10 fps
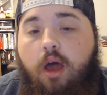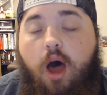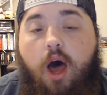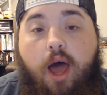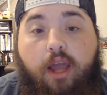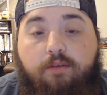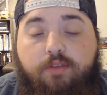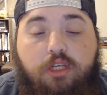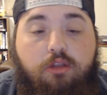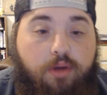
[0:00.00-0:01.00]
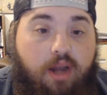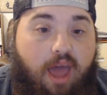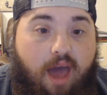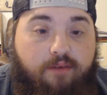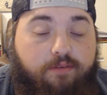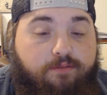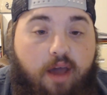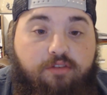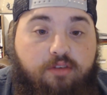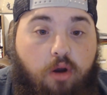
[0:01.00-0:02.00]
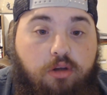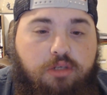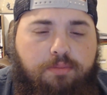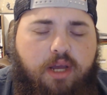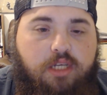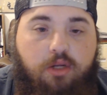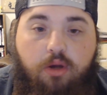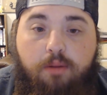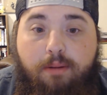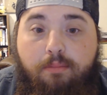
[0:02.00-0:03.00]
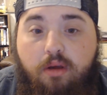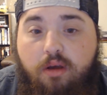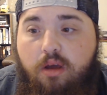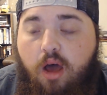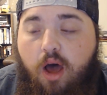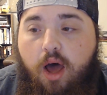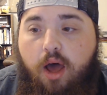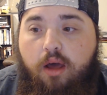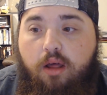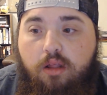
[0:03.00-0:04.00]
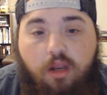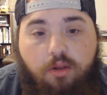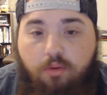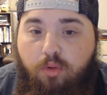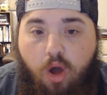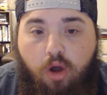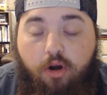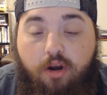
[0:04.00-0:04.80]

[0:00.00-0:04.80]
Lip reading: I give this a 3.5 out of 5 stars just because it could have been a little longer.